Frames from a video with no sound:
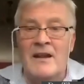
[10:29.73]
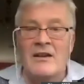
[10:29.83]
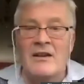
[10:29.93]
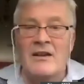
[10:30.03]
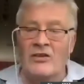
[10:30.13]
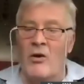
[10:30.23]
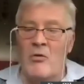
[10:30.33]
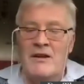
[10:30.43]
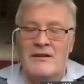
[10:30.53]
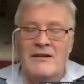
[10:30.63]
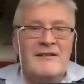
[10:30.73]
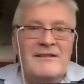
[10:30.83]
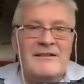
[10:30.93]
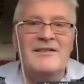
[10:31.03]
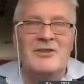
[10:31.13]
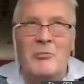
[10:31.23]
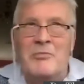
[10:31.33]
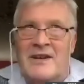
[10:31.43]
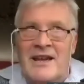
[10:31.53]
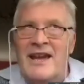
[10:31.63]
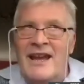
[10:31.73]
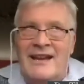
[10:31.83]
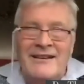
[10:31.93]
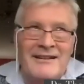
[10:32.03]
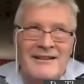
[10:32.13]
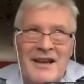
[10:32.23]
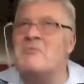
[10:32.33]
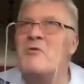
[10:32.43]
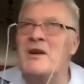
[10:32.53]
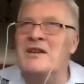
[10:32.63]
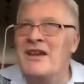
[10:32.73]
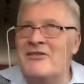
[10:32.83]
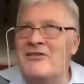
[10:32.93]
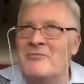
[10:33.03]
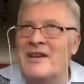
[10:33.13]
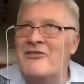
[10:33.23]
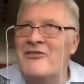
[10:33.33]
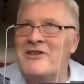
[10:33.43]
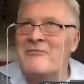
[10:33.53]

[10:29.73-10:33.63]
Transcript: So this topic again came quite early in my career,